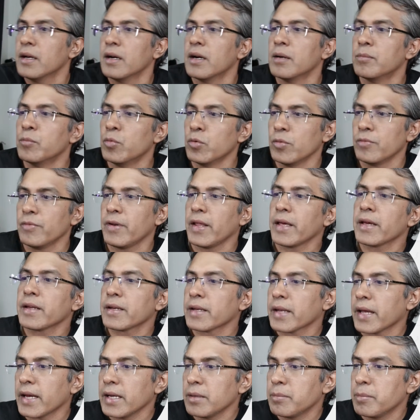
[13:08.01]
A move like
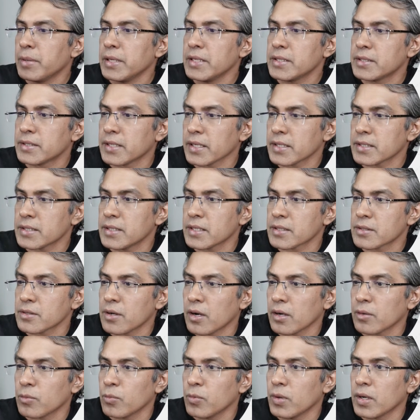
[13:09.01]
knight b6 does
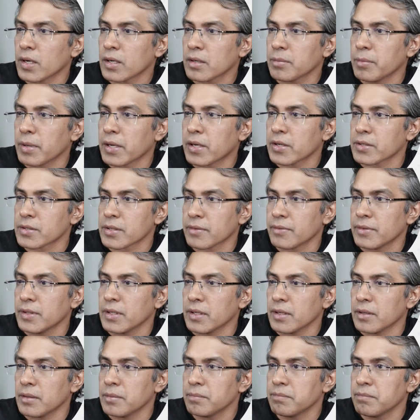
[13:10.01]
not work because of
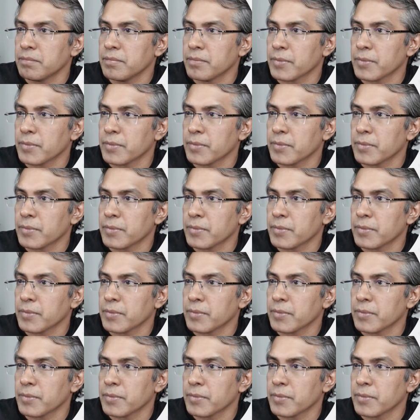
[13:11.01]
the